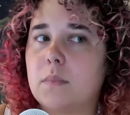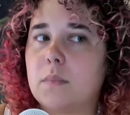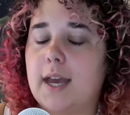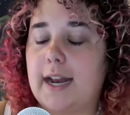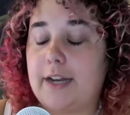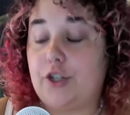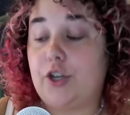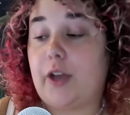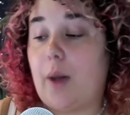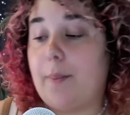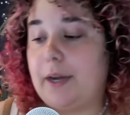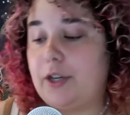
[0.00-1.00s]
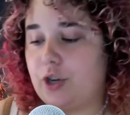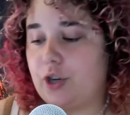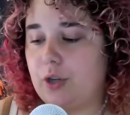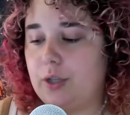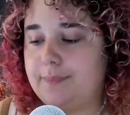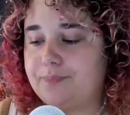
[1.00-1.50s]
And I took out my
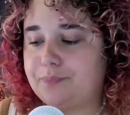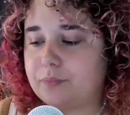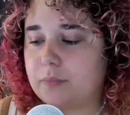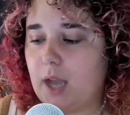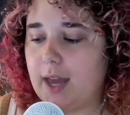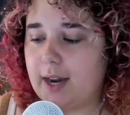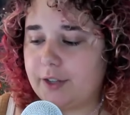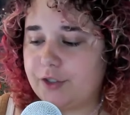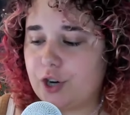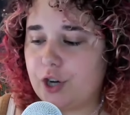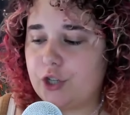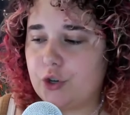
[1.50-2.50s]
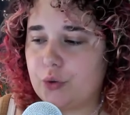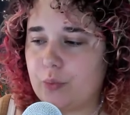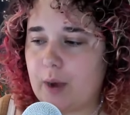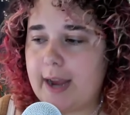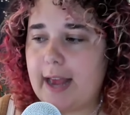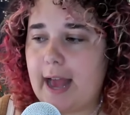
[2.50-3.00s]
journal and I started to
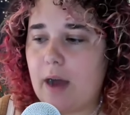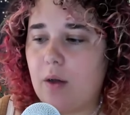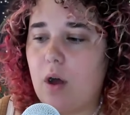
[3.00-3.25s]
write out